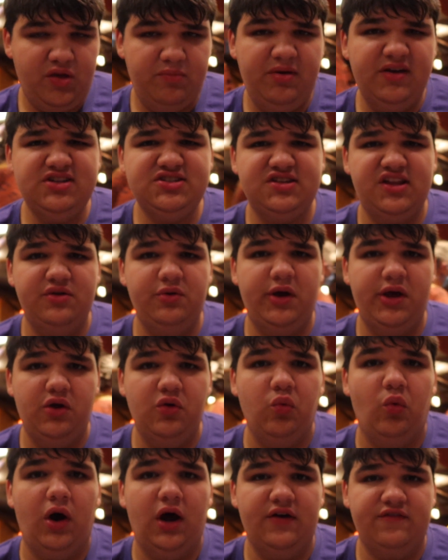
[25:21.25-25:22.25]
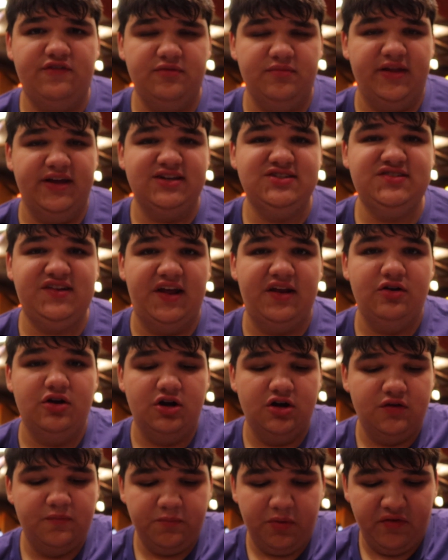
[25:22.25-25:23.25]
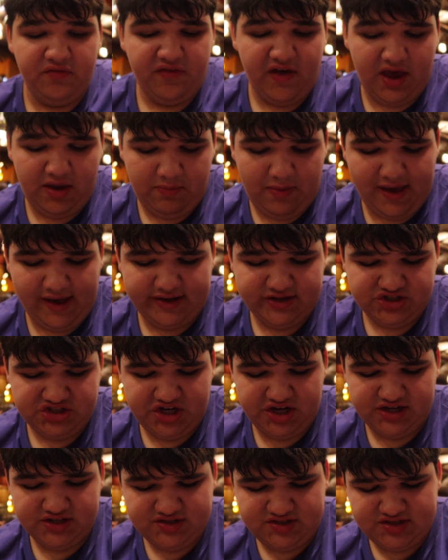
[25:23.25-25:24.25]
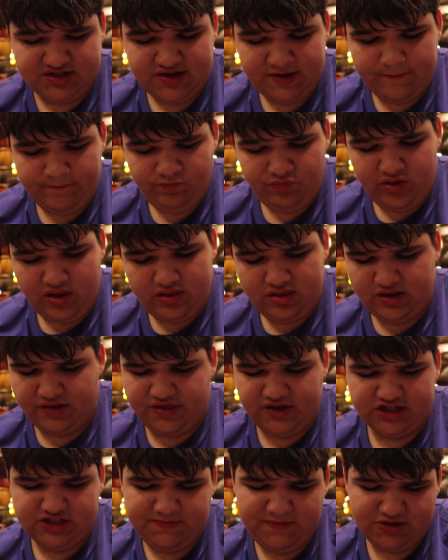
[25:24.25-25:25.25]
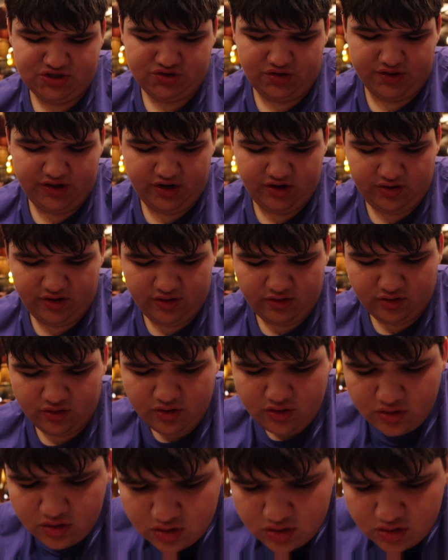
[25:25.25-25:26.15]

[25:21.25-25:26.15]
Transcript: Basically what you'd want from like standard buffet mac and cheese. Nothing special there either.